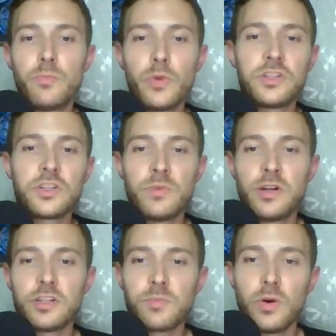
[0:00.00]

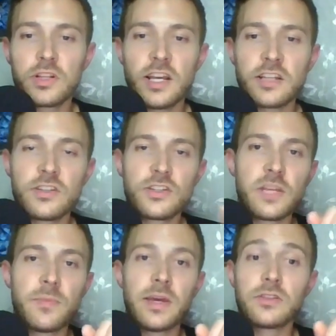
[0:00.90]
britishmurderspodcast at
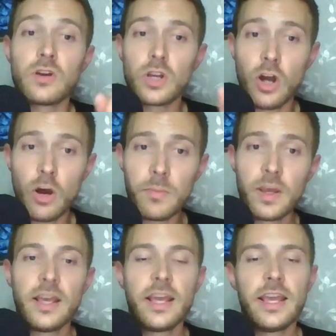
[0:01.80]
gmail.com.
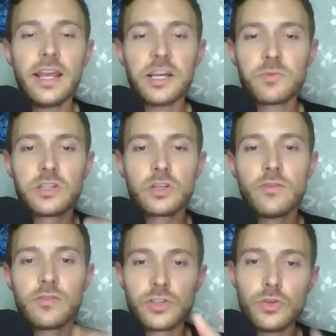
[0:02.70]
He asked me to
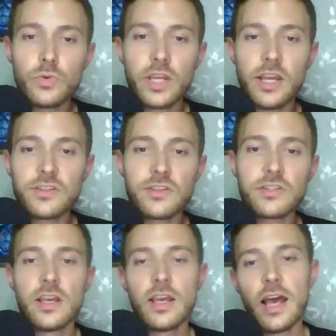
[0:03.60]
cover two cases.